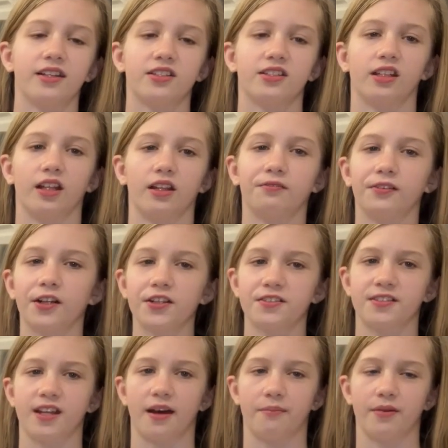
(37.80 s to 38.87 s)
so the
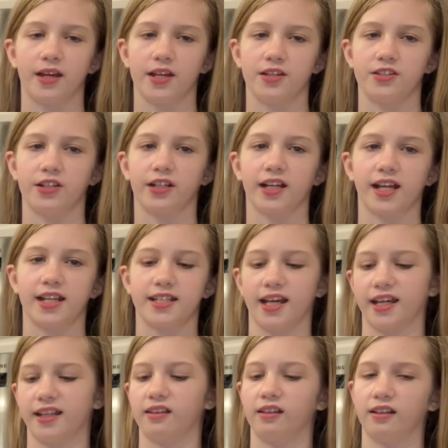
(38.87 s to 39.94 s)
first step is you're gonna
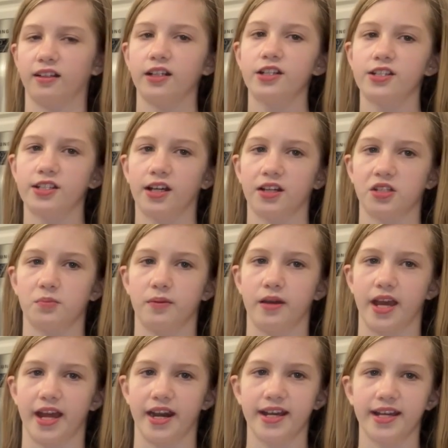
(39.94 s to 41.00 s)
take the large
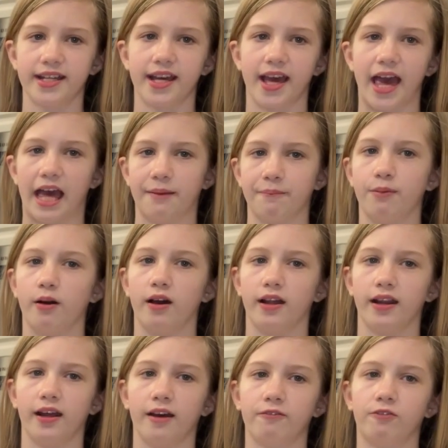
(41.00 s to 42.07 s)
saucepan and
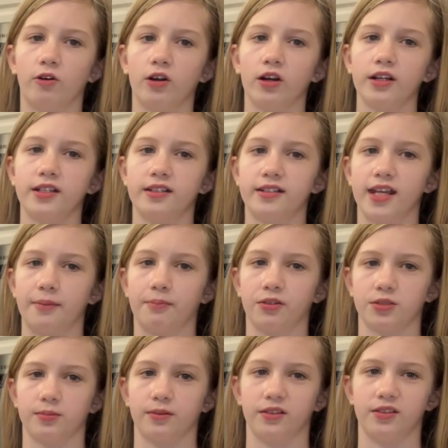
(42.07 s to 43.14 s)
put four
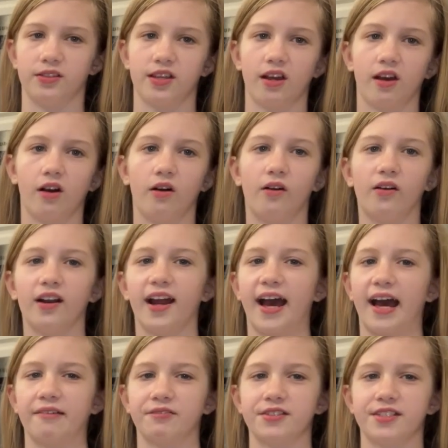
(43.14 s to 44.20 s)
tablespoons or
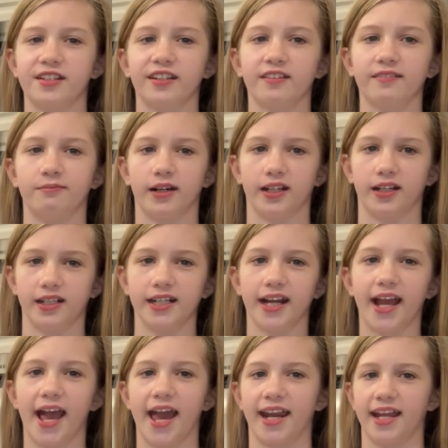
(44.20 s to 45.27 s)
half a stick of butter
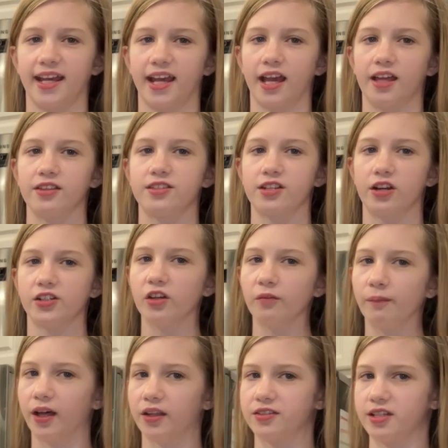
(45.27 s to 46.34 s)
in it and start to
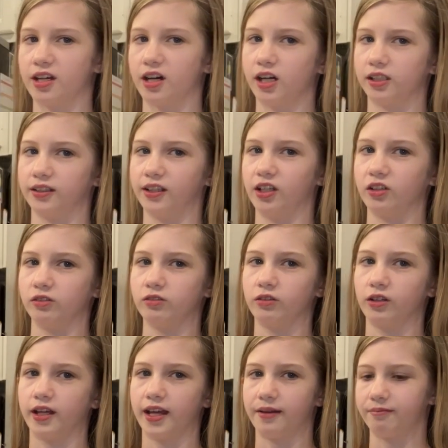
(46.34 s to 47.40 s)
melt it on low
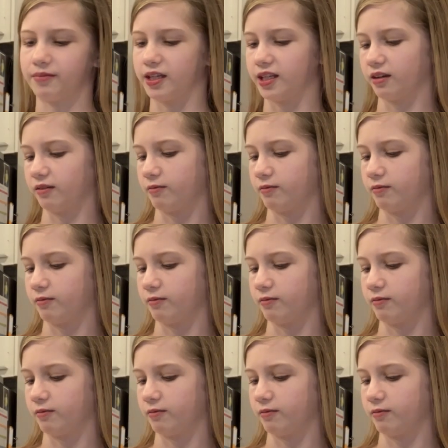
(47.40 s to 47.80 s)
and medium